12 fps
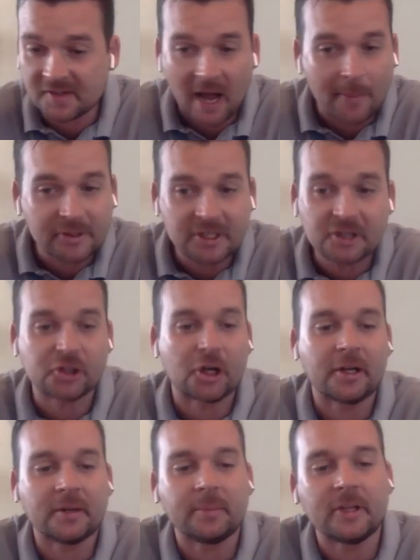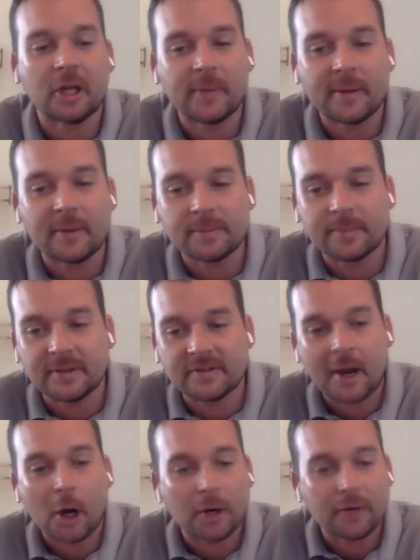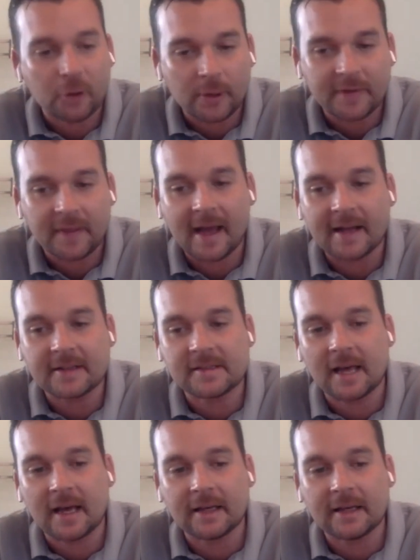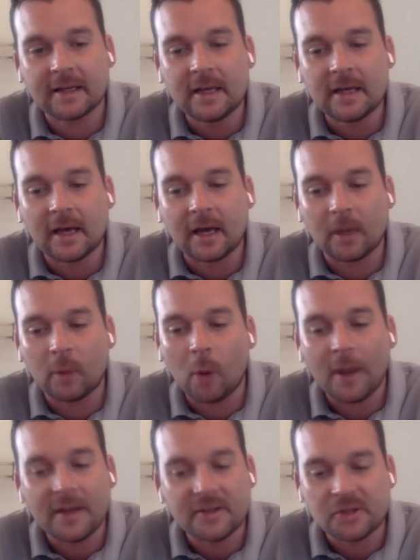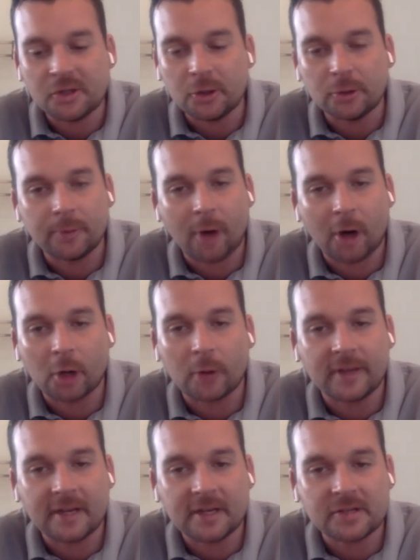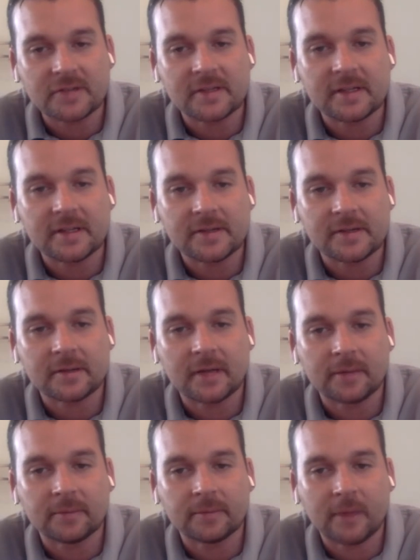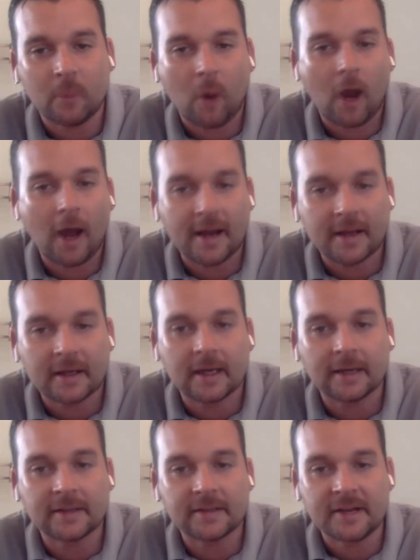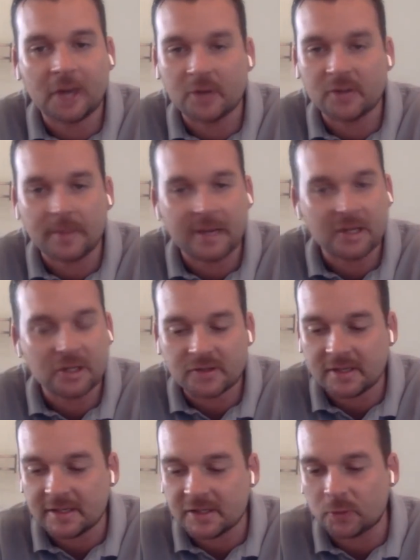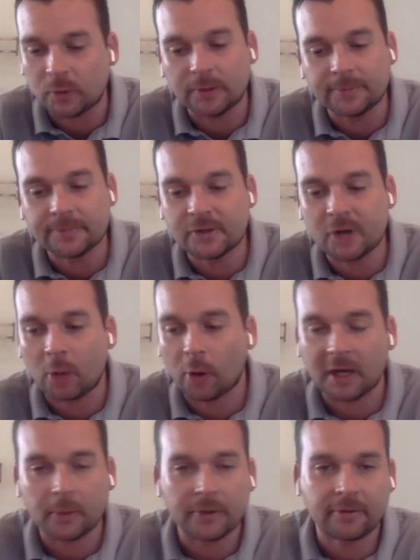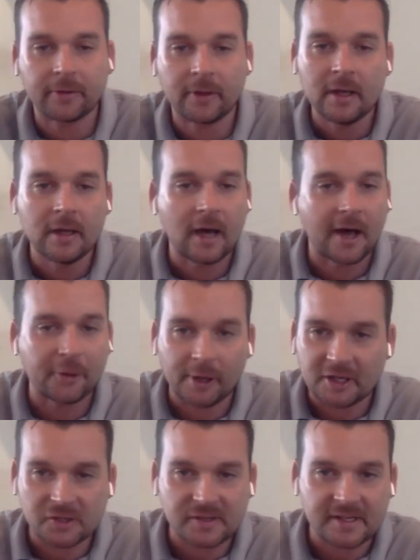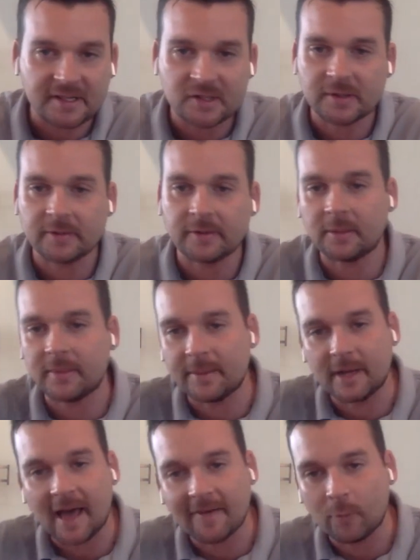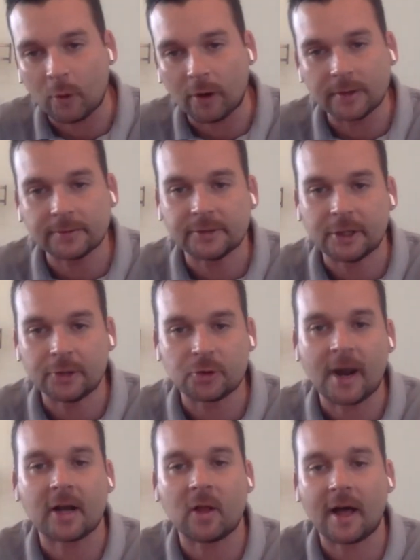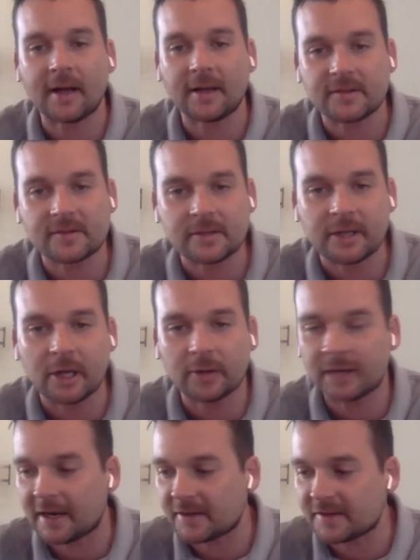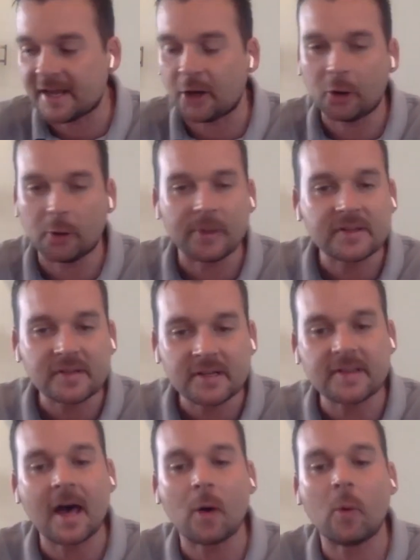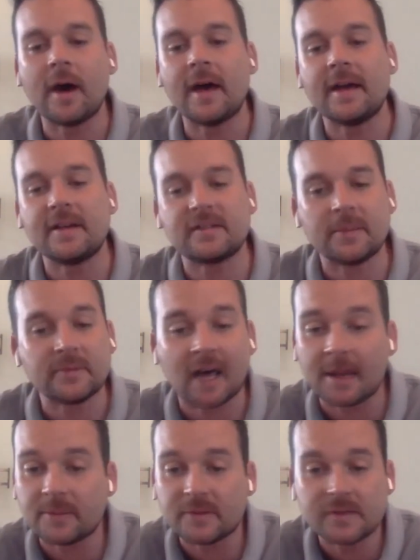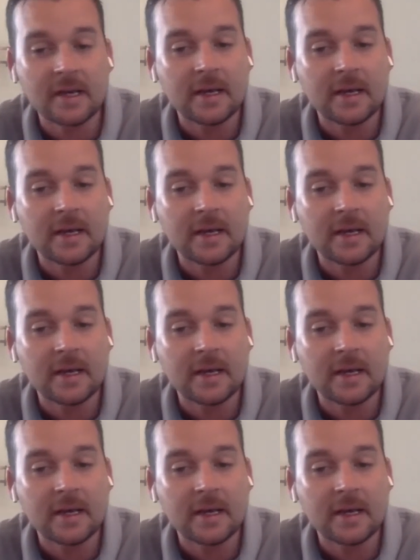competition and, maybe be scared of doing that. what ways do you partner with agencies and why? Because I know some agencies will start working with other agencies and then maybe have more, direct clients, and kind of scale their business that way. Sometimes